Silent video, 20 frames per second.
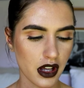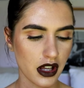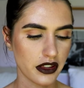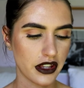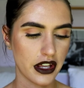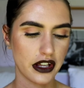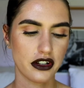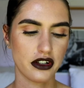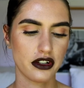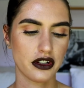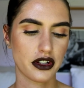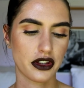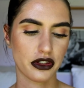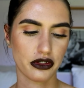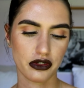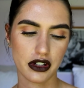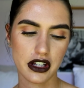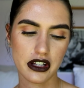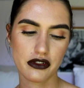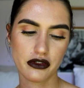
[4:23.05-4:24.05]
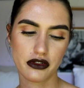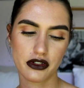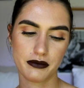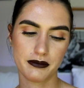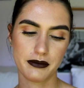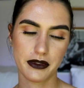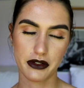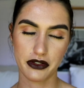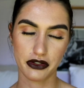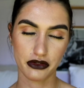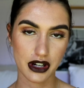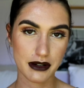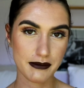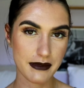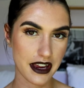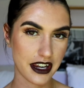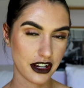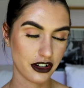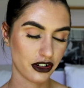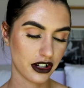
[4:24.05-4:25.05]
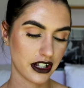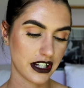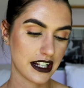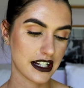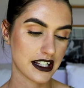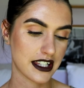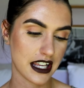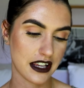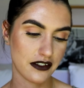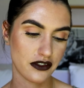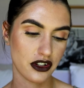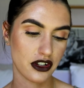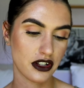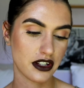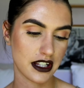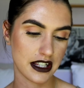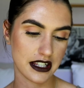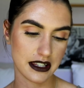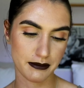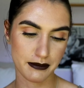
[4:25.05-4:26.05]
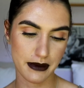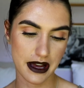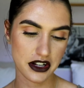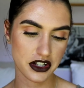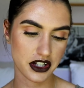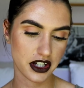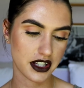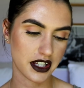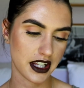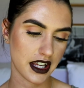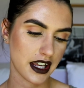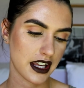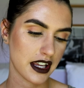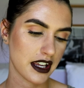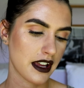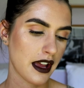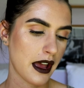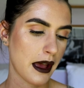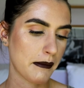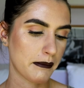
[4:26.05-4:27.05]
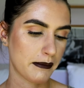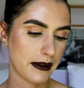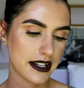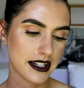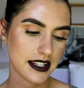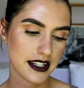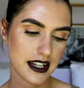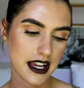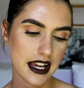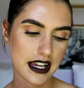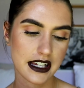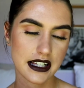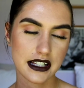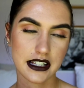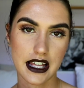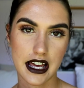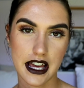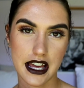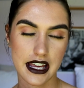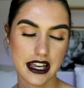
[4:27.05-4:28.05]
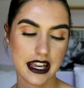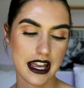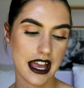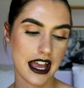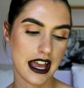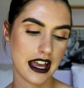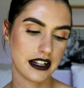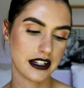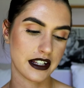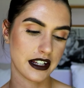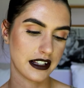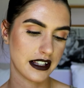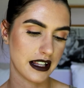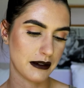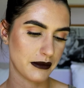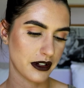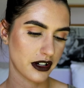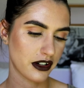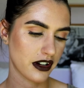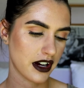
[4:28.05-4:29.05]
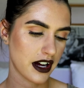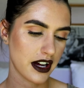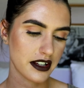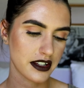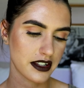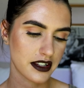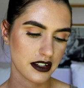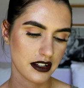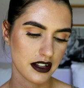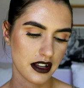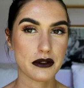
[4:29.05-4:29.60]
They use three, the three main ingredients they've used is matcha tea, bentonite clay and lemongrass.